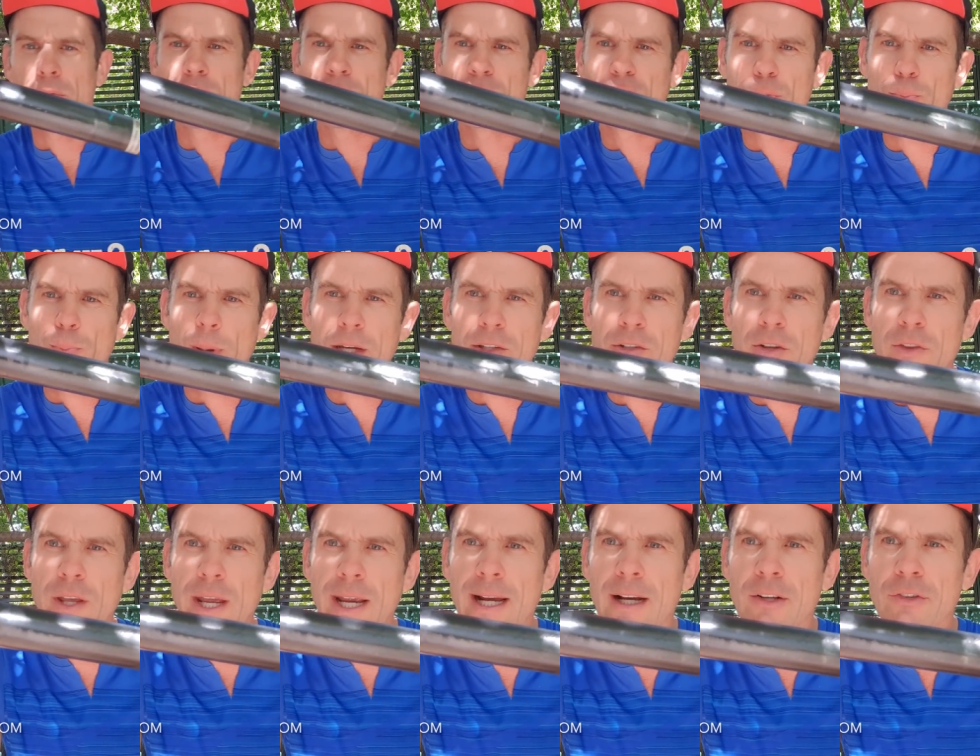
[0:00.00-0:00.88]
inspected
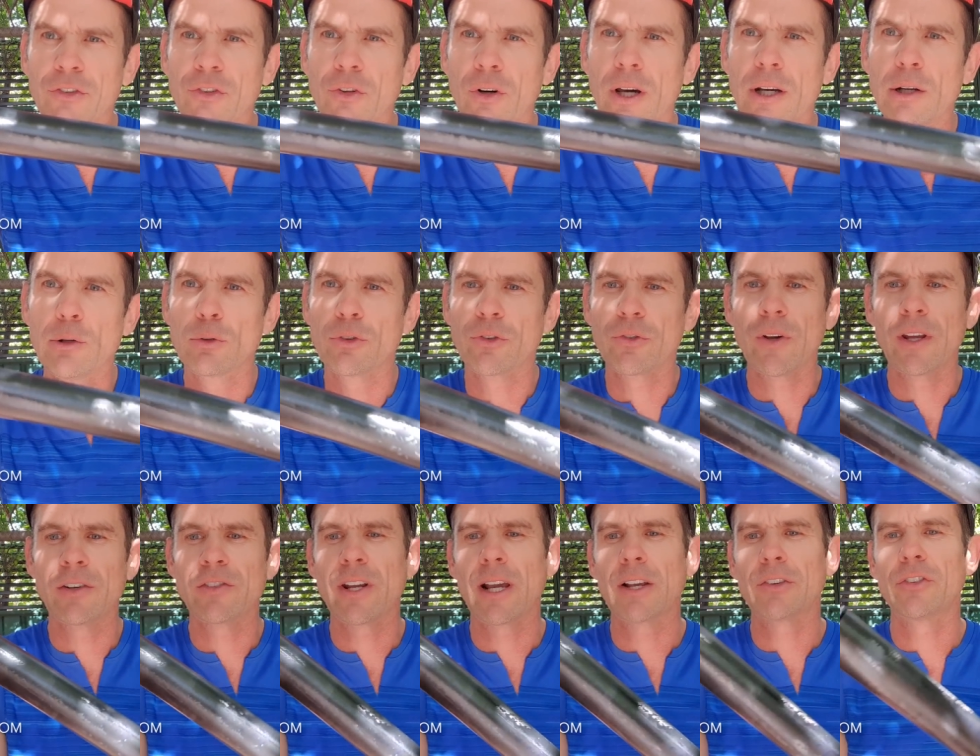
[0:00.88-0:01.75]
the outside, it looks
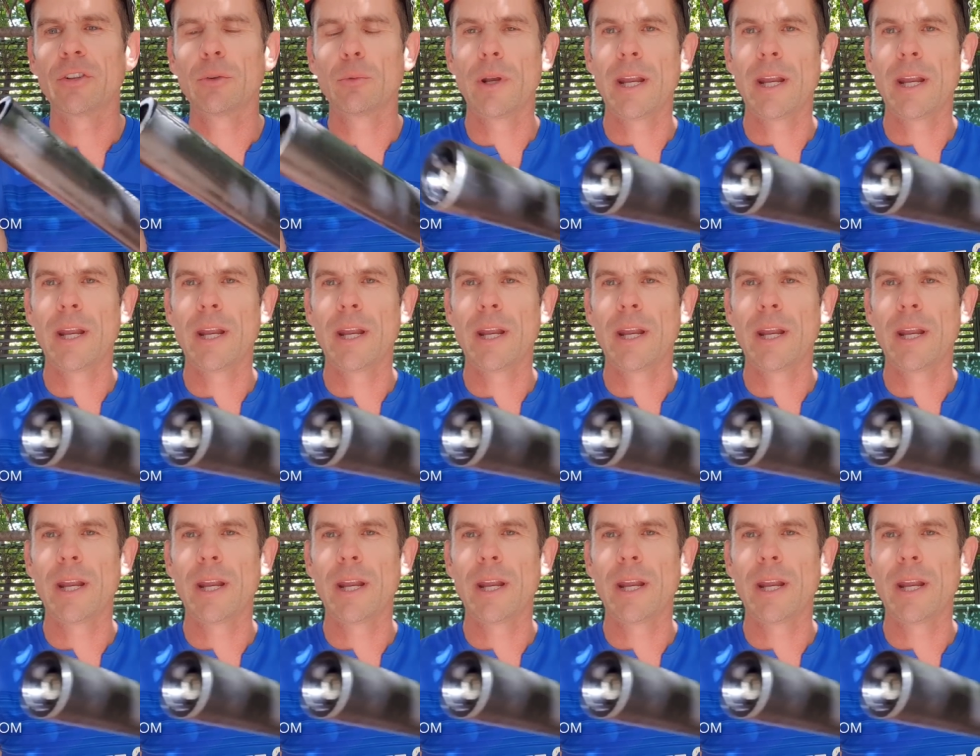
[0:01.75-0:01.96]
fantastic.